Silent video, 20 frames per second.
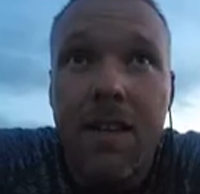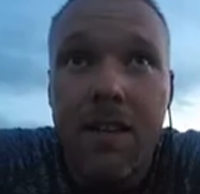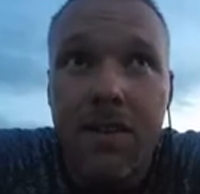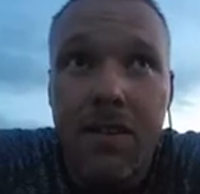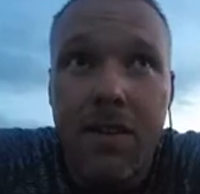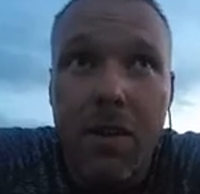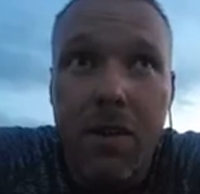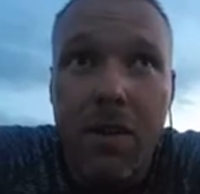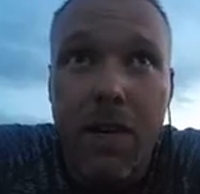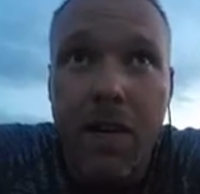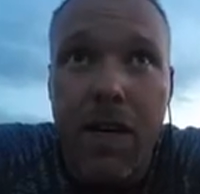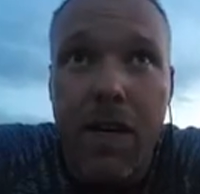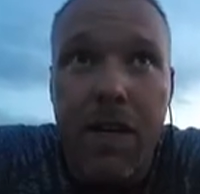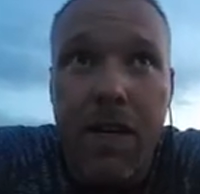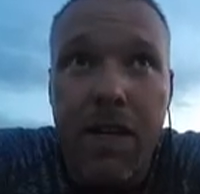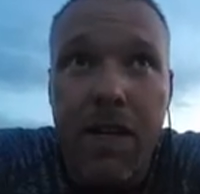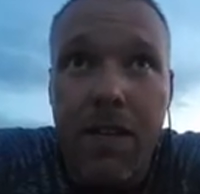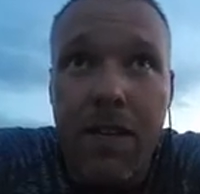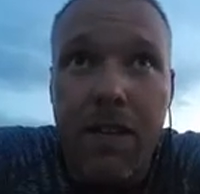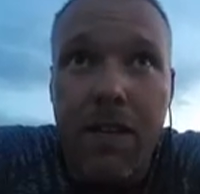So
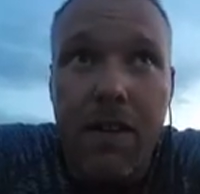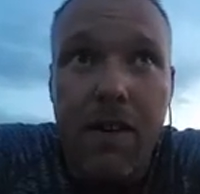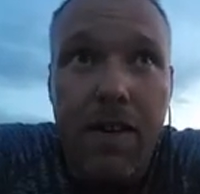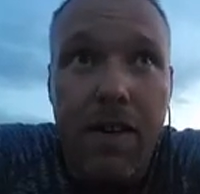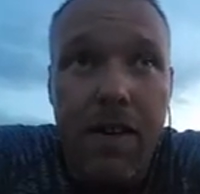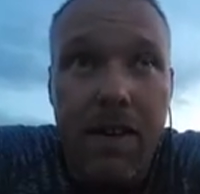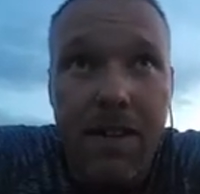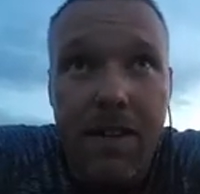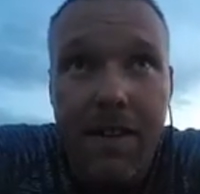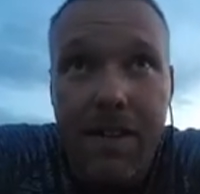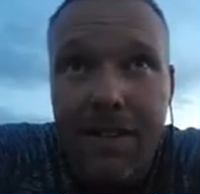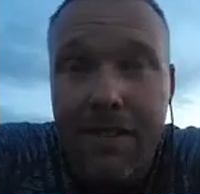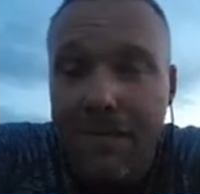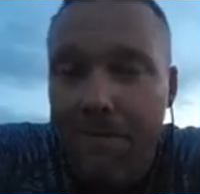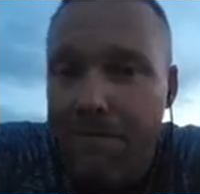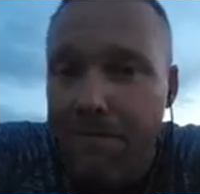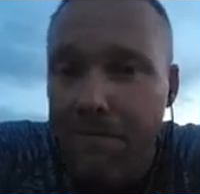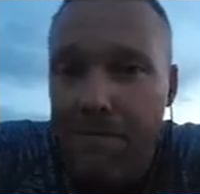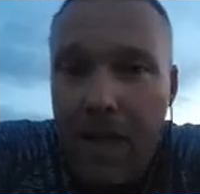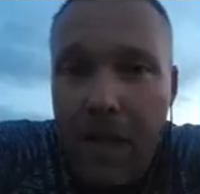
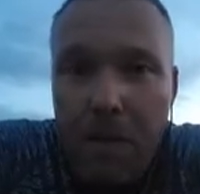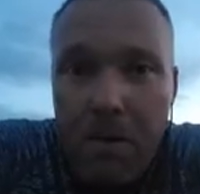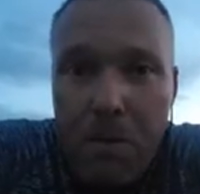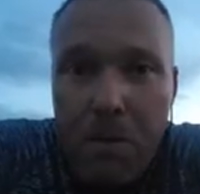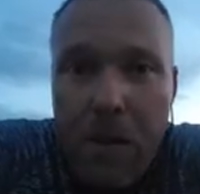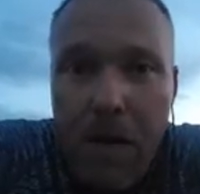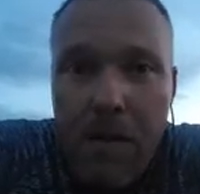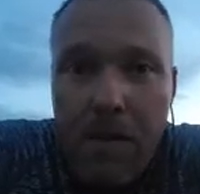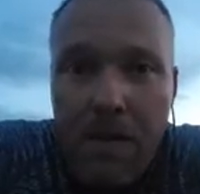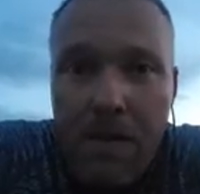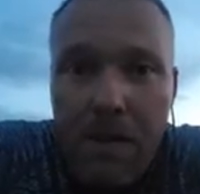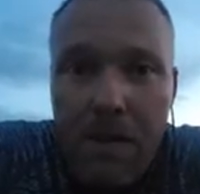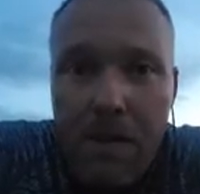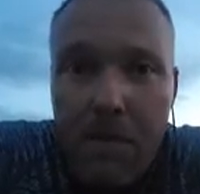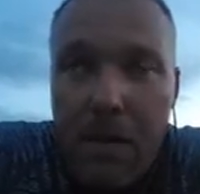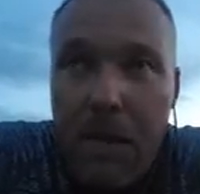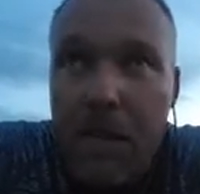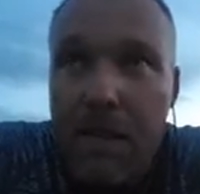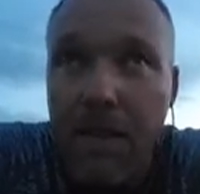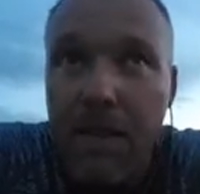that was passed on to
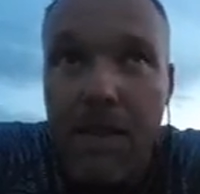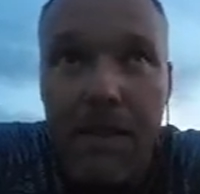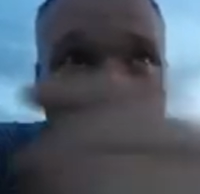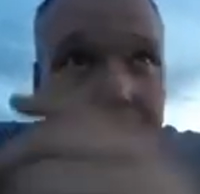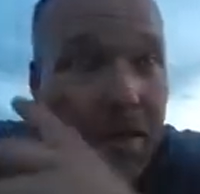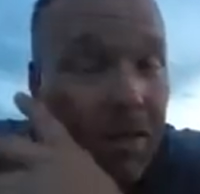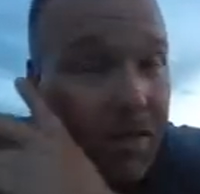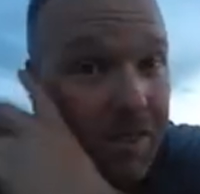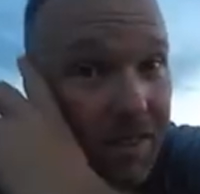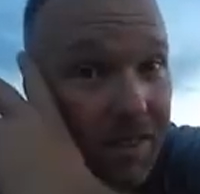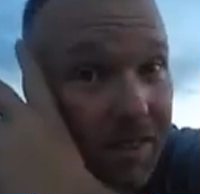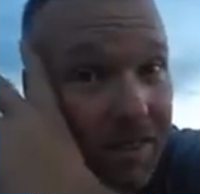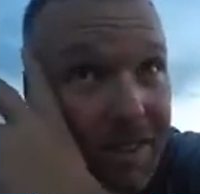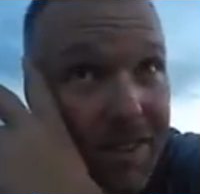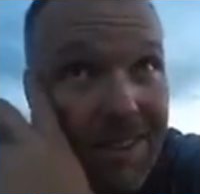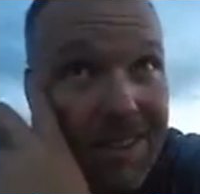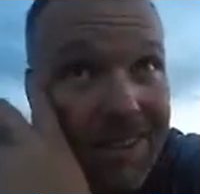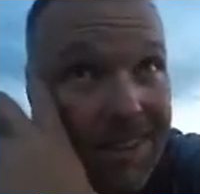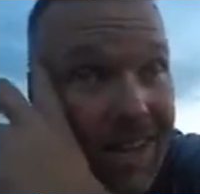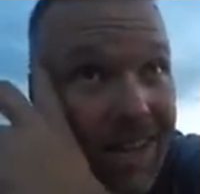me. Still to
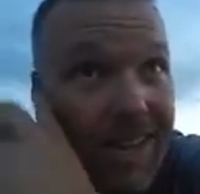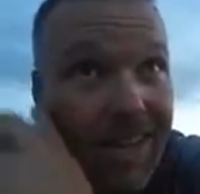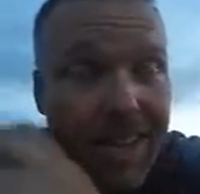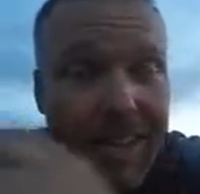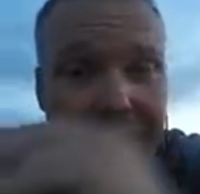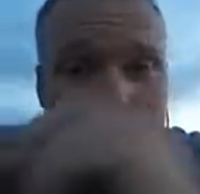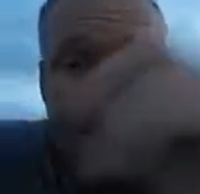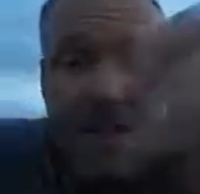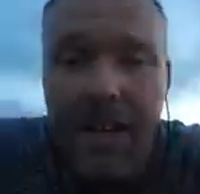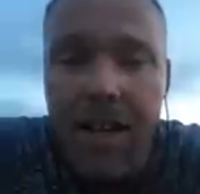this day,